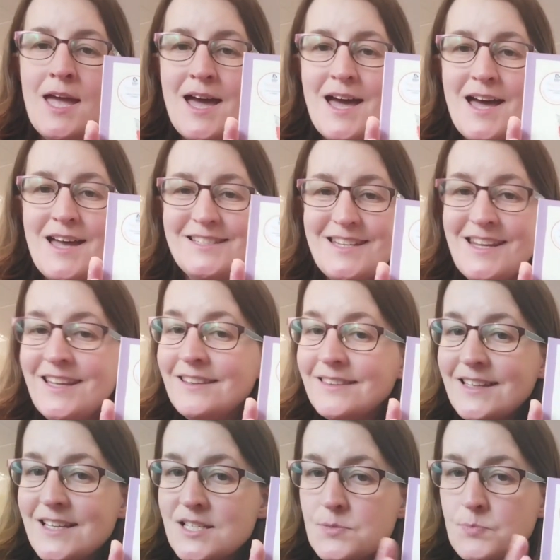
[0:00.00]
And in
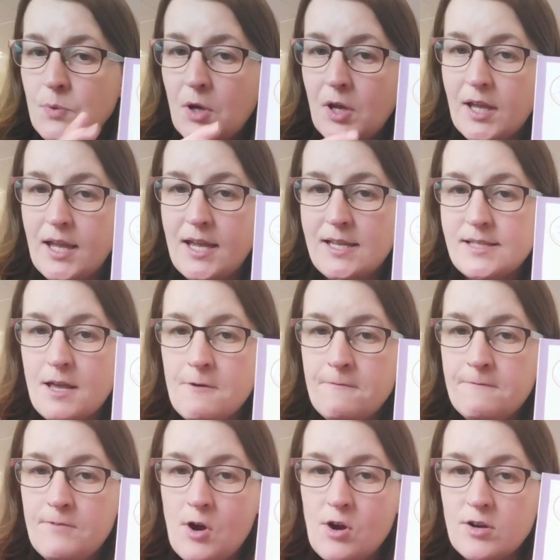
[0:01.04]
this book is a
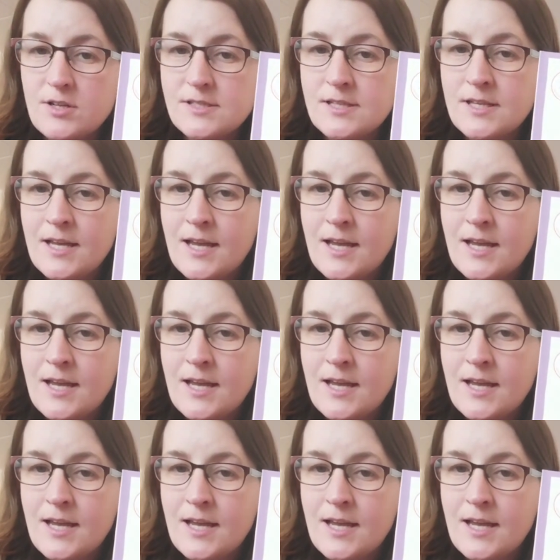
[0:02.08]
fox